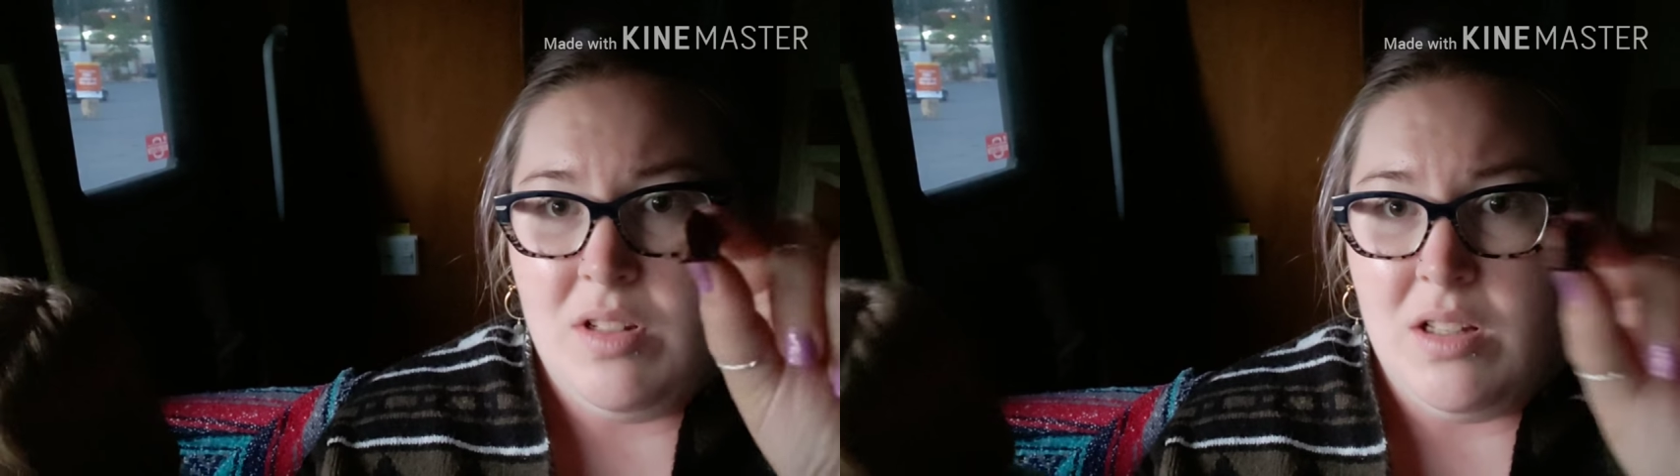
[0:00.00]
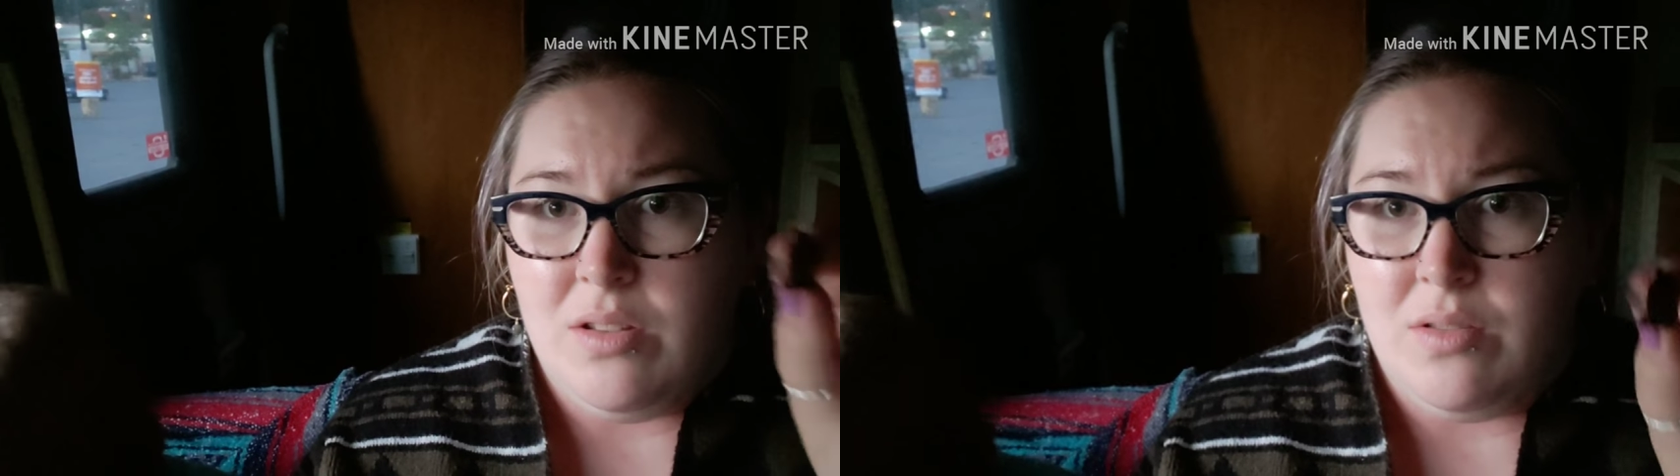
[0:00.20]
to
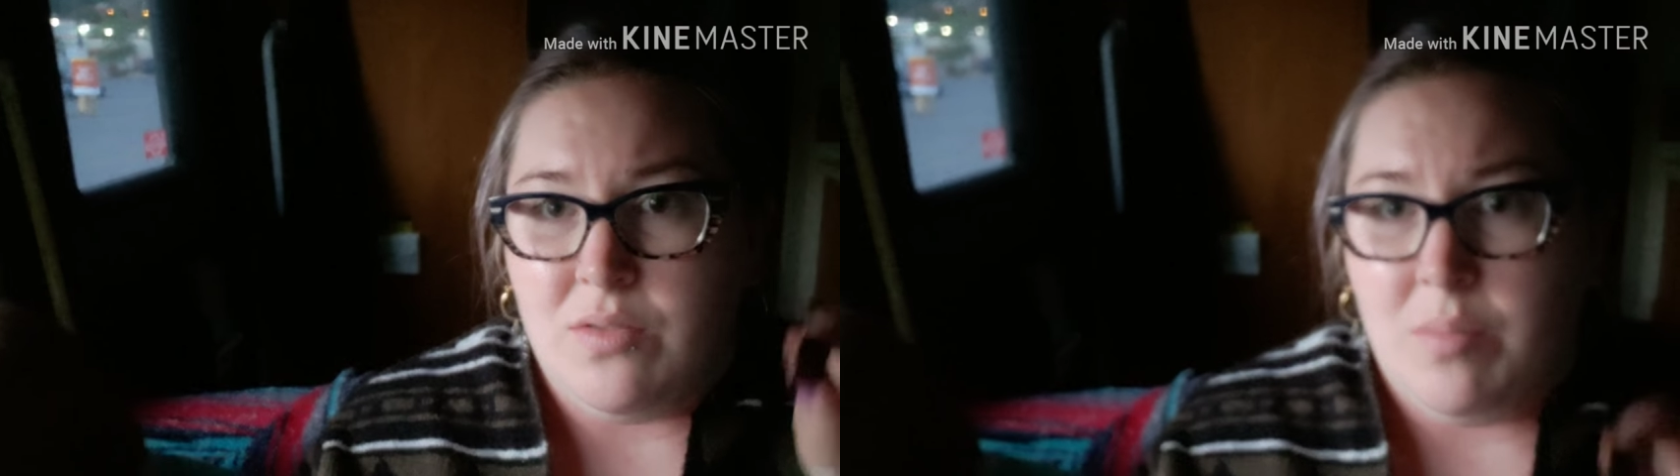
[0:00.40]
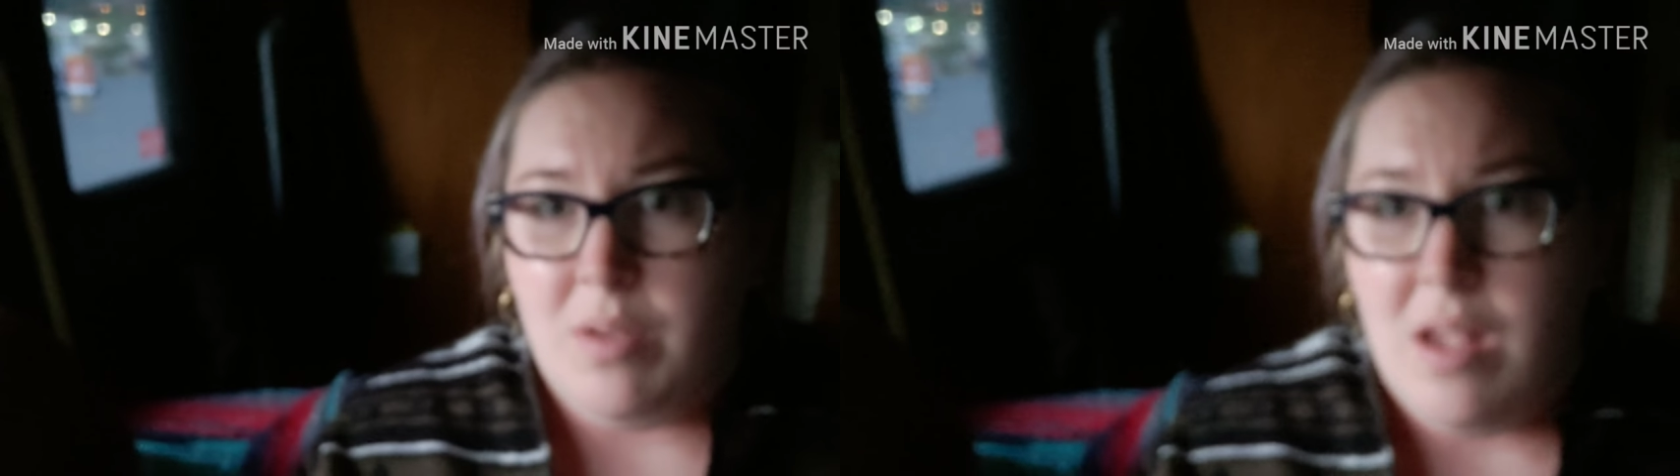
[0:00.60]
get those
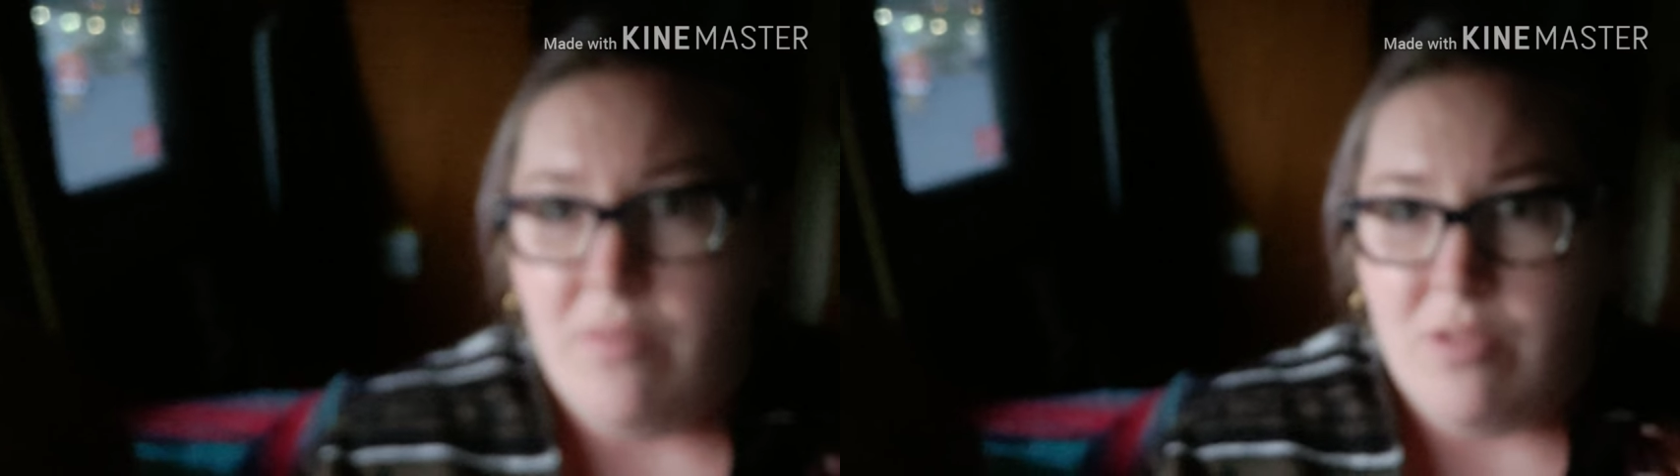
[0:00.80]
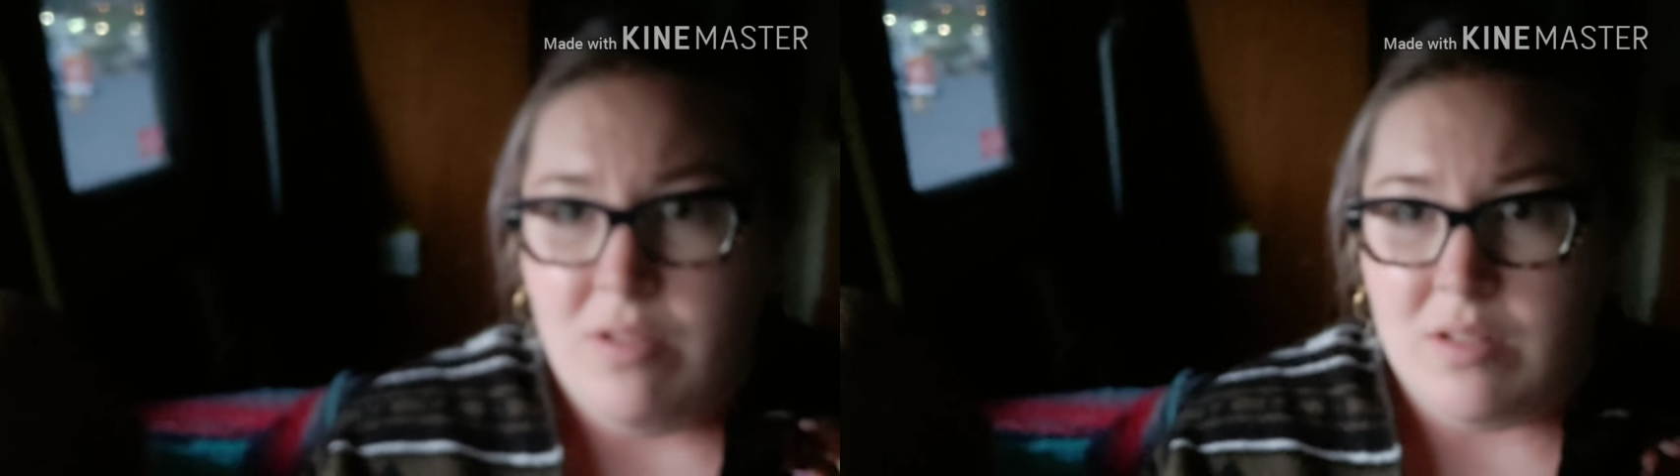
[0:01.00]
for me
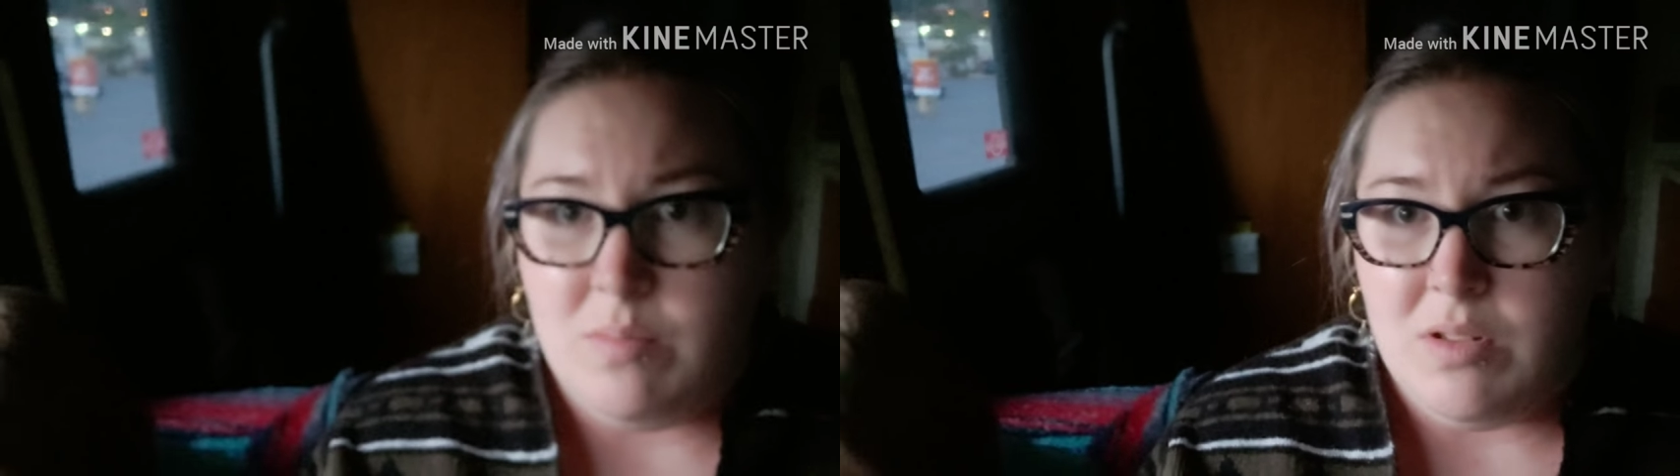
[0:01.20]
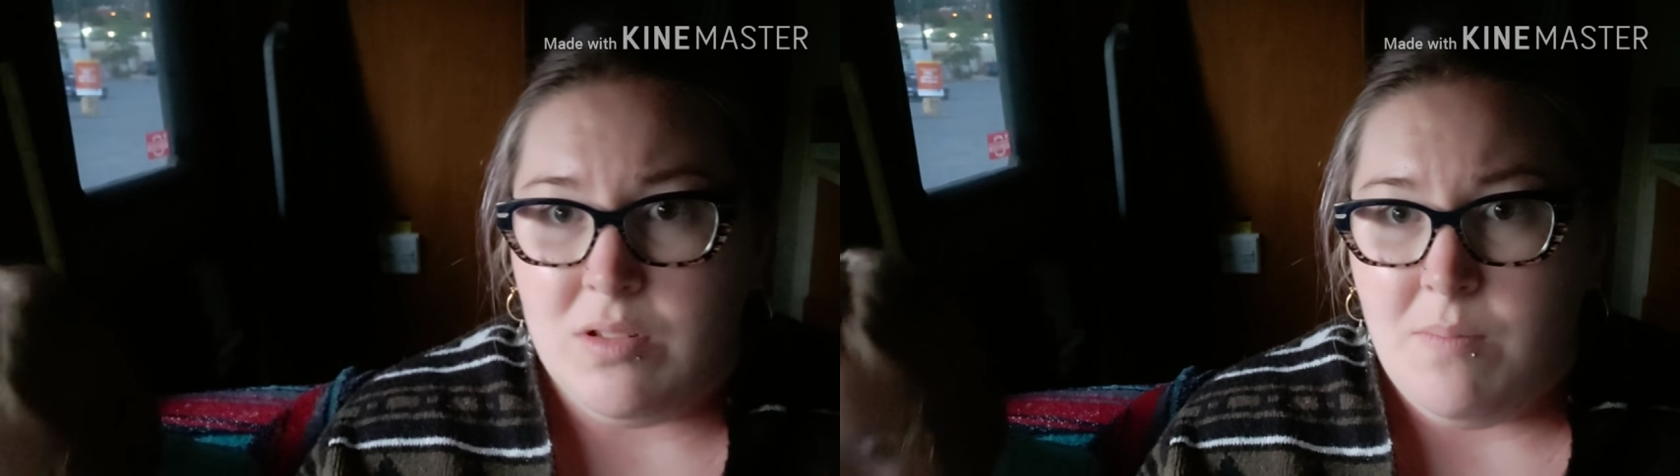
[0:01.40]
every
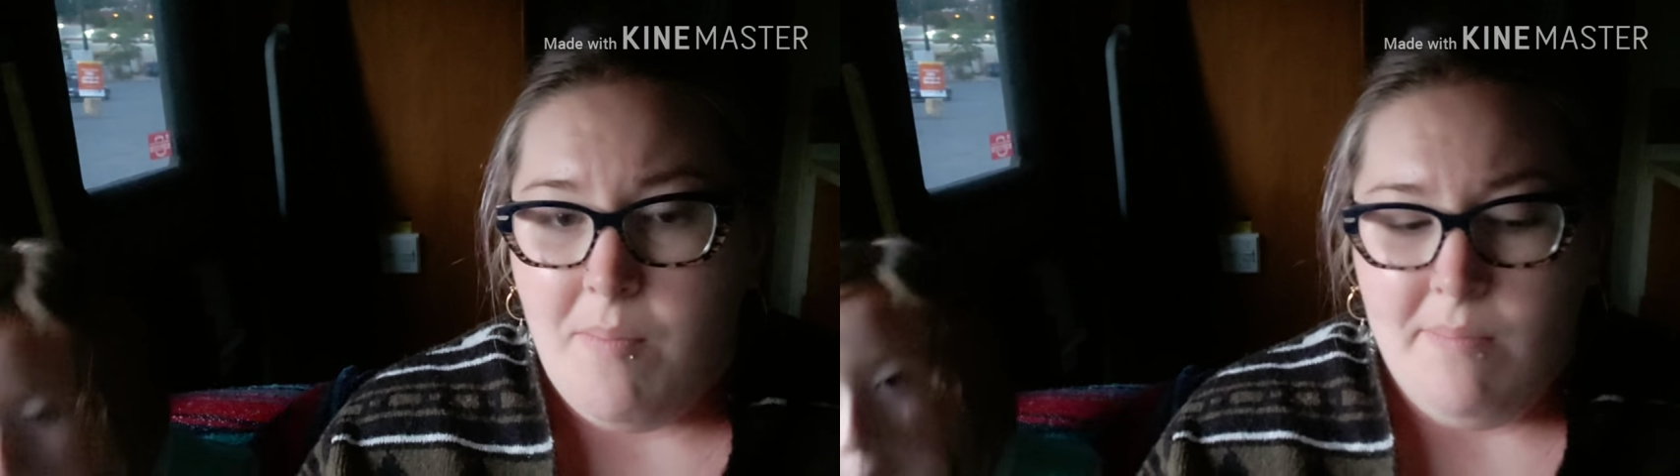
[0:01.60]
Christmas.